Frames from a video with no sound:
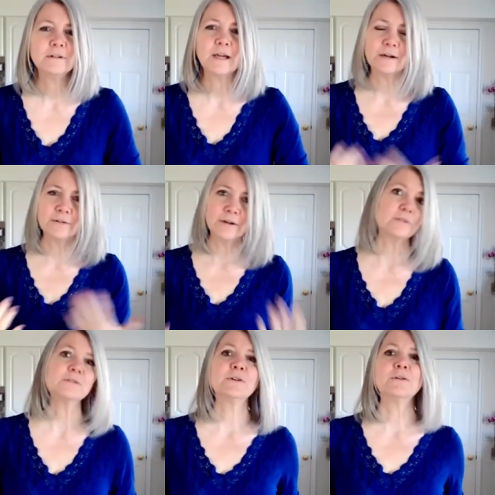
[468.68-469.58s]
I don't
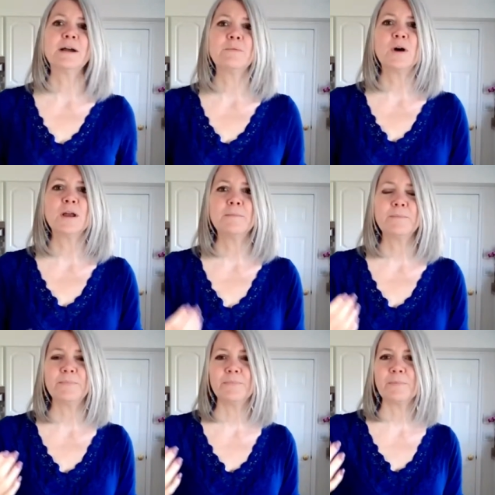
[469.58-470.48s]
know. So I want
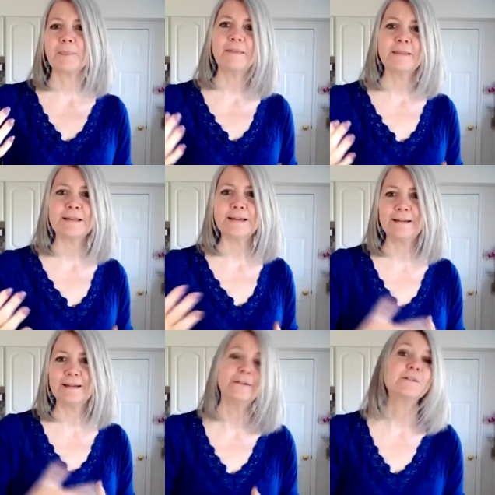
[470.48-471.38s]
to.
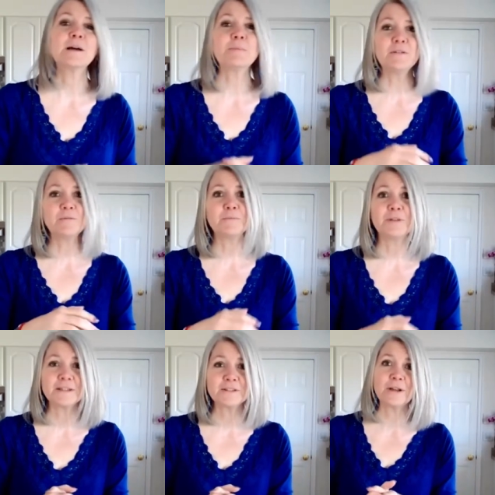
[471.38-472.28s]
I know a couple of them
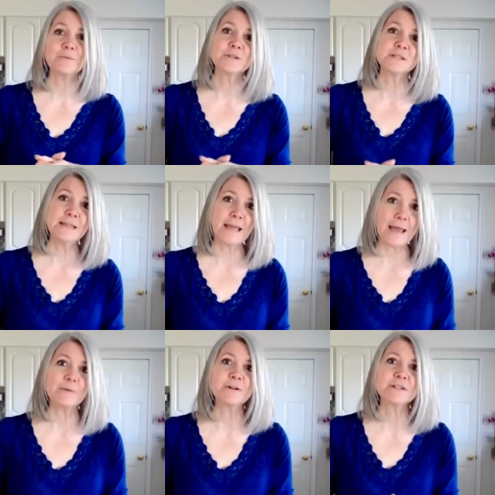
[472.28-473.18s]
yesterday were
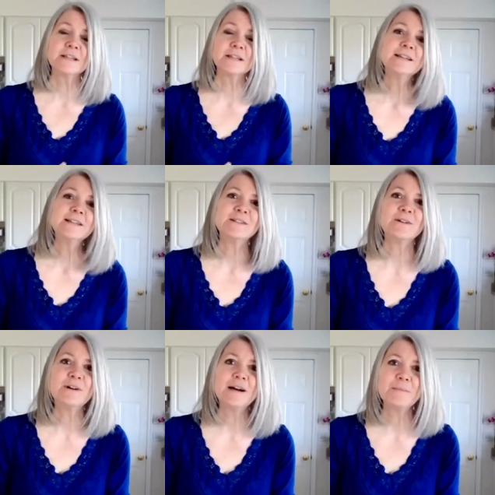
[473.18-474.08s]
scammers.
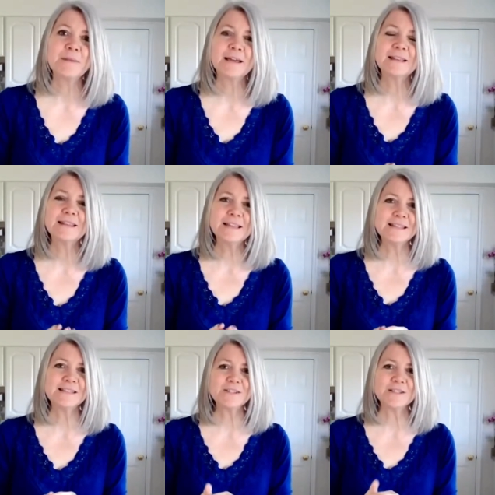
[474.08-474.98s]
So I'm like,
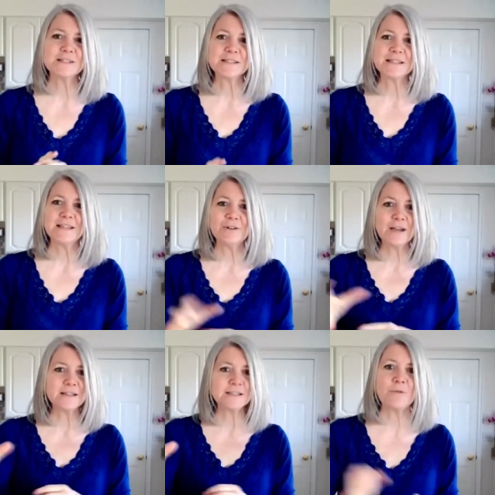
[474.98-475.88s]
let's just, you
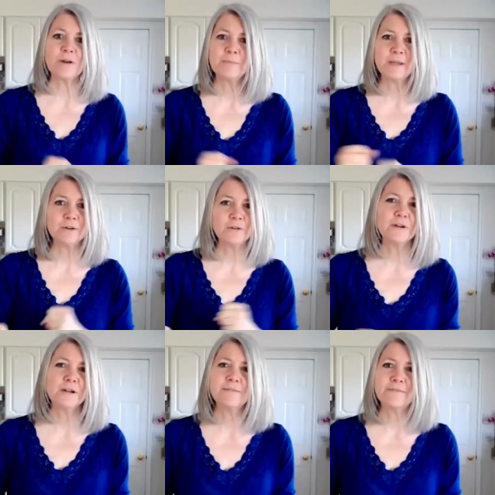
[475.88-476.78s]
guys, I want to be your
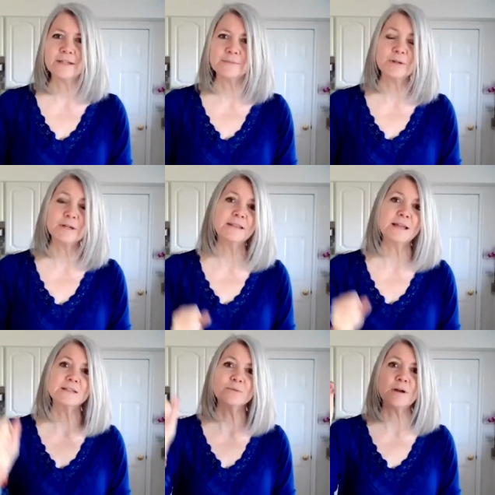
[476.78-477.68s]
friend on Facebook. And
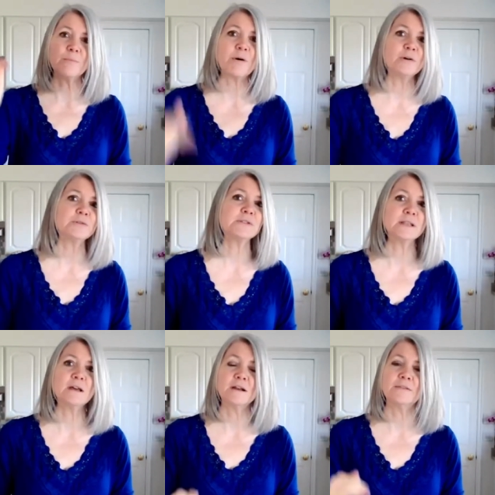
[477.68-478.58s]
that's where I'll post a
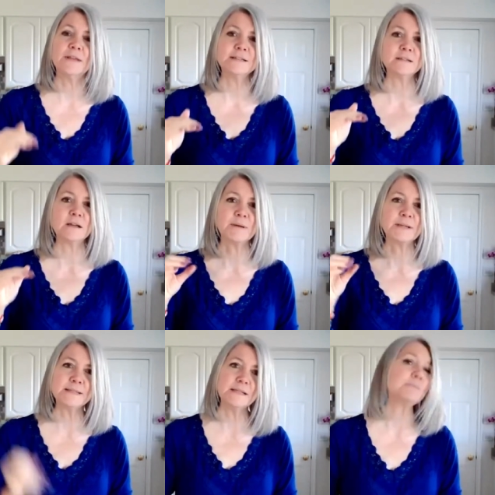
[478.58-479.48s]
lot of things is on my
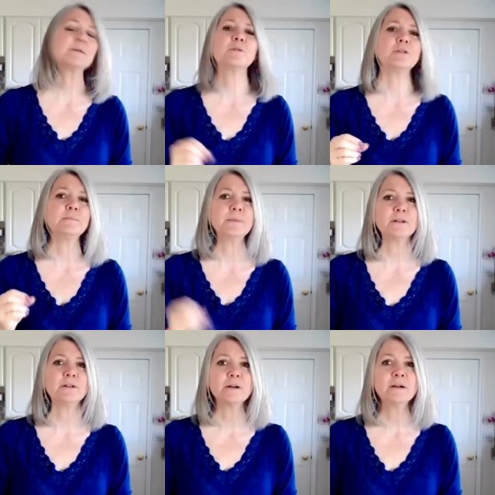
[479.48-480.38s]
Cindy McMullen
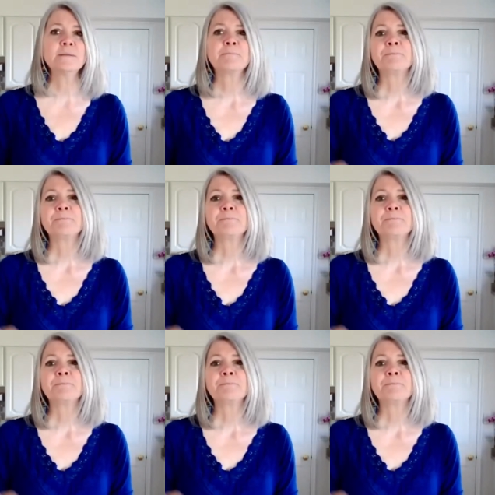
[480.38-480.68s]
Miller